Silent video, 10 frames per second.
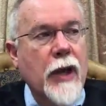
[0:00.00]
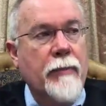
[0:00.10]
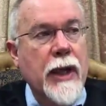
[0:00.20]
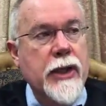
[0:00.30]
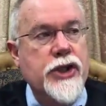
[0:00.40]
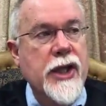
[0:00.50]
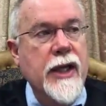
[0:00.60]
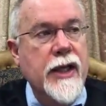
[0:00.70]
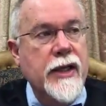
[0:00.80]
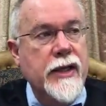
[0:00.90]

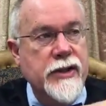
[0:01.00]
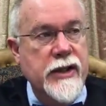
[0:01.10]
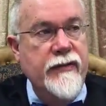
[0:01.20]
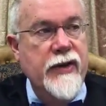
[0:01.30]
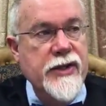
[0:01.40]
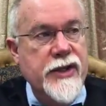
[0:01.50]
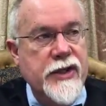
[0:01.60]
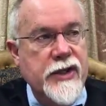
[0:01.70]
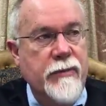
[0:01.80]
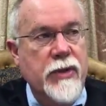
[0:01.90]
apologetic
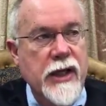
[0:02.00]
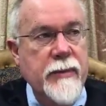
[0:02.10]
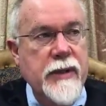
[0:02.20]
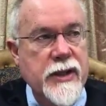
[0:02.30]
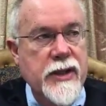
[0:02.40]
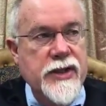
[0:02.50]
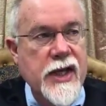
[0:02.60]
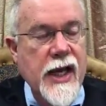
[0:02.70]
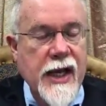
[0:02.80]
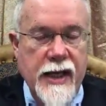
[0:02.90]
defenses of polygamy to this
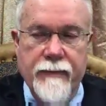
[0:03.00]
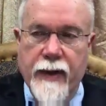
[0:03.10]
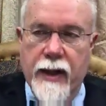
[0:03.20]
day,